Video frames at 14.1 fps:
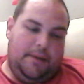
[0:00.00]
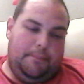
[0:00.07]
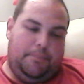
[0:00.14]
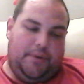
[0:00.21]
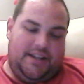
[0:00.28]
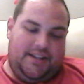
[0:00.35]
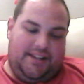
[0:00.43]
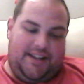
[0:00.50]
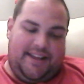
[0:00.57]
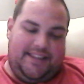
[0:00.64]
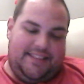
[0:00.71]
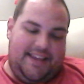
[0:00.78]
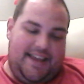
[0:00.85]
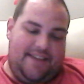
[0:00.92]
but
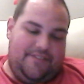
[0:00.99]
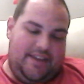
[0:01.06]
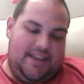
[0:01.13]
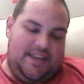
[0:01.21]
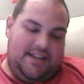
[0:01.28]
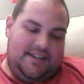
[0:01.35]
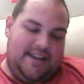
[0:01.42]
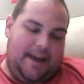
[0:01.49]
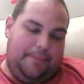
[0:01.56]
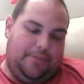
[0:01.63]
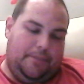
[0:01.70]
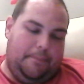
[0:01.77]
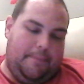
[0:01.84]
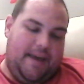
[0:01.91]
like they have
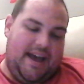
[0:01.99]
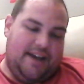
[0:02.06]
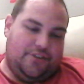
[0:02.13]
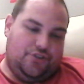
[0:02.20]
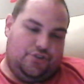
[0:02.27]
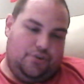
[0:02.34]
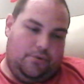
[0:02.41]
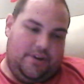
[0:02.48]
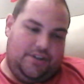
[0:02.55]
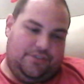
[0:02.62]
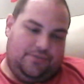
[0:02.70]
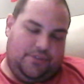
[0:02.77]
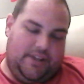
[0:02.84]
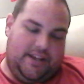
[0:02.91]
in-depth
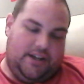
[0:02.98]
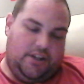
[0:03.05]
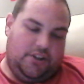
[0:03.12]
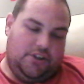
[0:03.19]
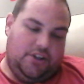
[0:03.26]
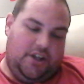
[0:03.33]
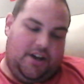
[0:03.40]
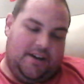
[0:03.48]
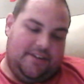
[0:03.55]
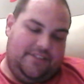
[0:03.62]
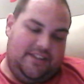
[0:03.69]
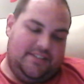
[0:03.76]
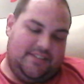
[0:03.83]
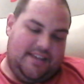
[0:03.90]
backstories for like a lot
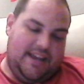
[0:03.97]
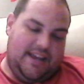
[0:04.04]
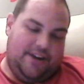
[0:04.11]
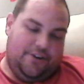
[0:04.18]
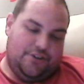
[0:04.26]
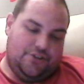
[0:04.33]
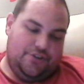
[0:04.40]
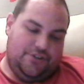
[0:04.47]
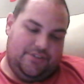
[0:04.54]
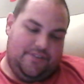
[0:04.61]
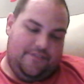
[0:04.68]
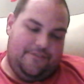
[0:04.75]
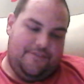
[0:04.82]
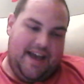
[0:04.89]
of these
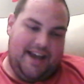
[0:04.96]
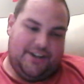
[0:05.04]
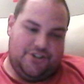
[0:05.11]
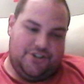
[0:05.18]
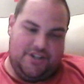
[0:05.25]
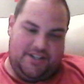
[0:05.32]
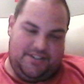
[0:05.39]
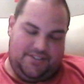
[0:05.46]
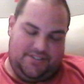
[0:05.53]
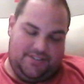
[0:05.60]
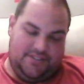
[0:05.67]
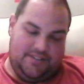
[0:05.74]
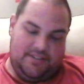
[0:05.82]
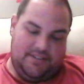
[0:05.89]
characters and
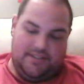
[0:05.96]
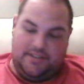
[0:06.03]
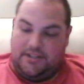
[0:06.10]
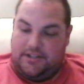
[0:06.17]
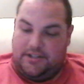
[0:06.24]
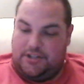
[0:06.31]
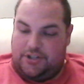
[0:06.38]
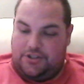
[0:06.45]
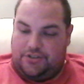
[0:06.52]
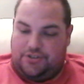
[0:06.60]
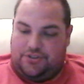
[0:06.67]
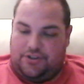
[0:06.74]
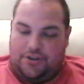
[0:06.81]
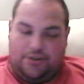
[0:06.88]
factions.
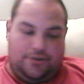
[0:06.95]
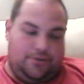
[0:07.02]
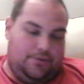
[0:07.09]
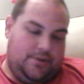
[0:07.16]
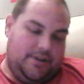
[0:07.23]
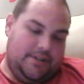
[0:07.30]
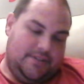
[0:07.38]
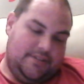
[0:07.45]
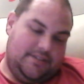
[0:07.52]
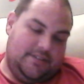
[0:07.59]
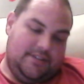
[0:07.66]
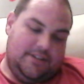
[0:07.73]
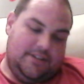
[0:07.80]
So